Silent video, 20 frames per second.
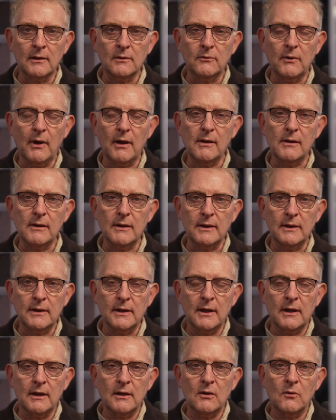Well,
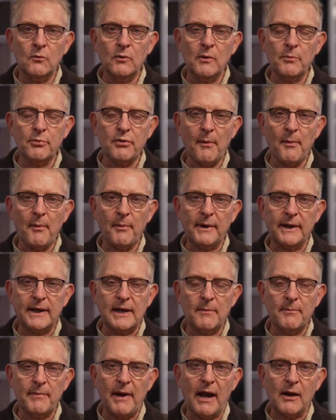we'll probably
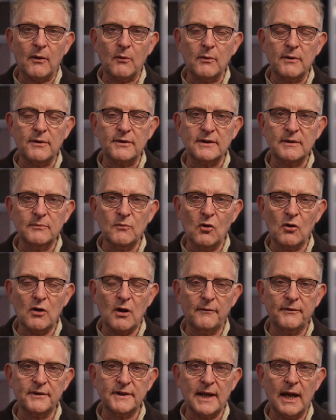come back with some more
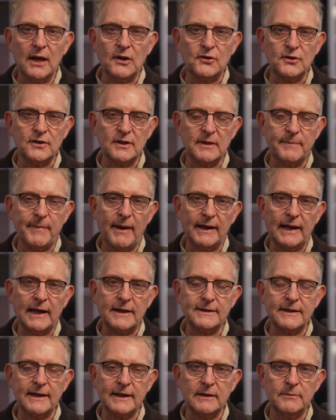conversations about
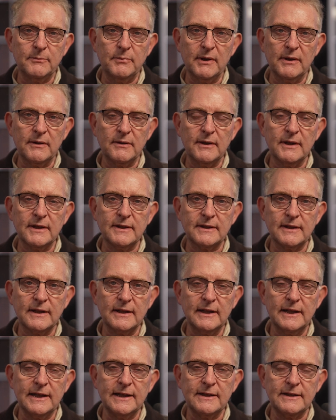ASIC, but this at
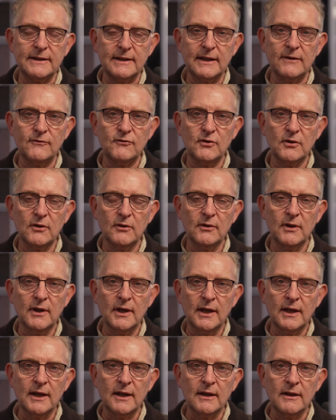least gives you
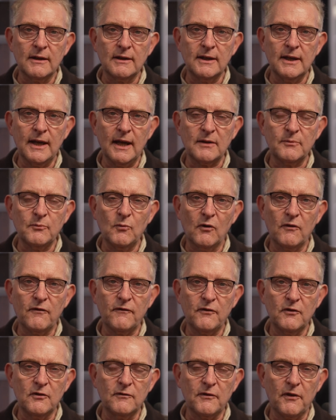yet more
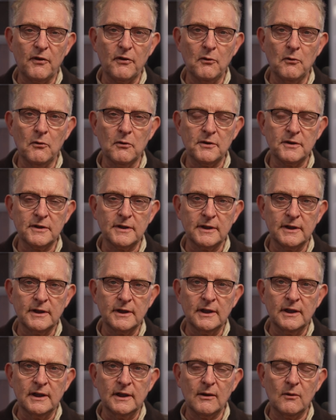food for thought.
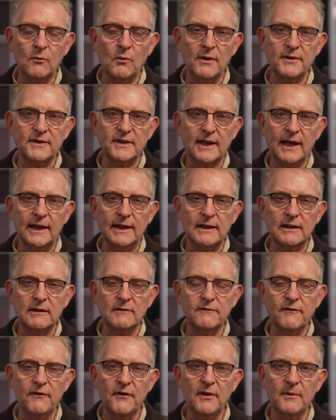Once again, it
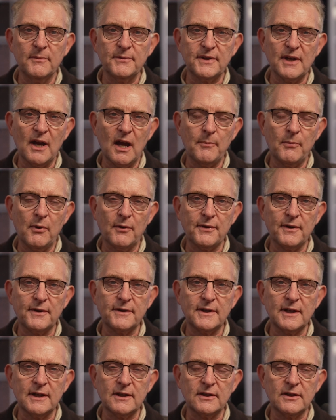confirms the
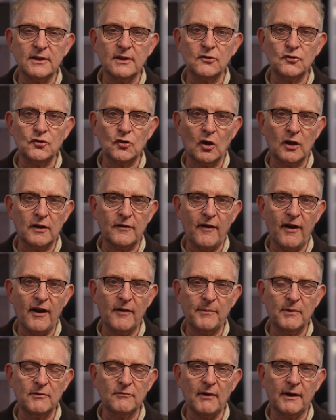hypothesis that John and I
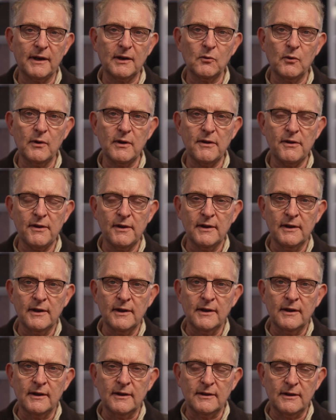have been running with,
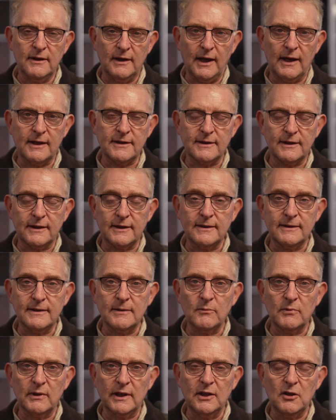that ASIC is
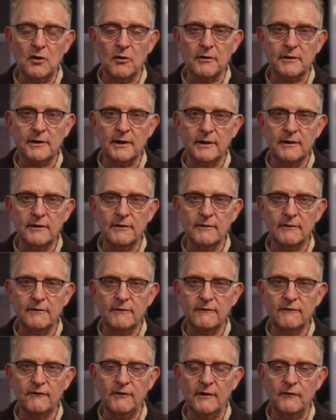simply not
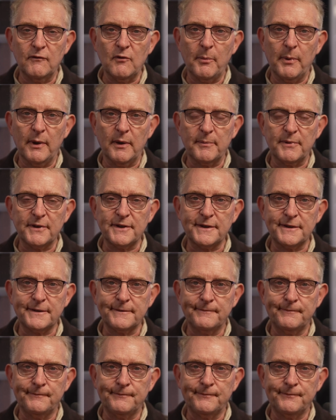fit for purpose.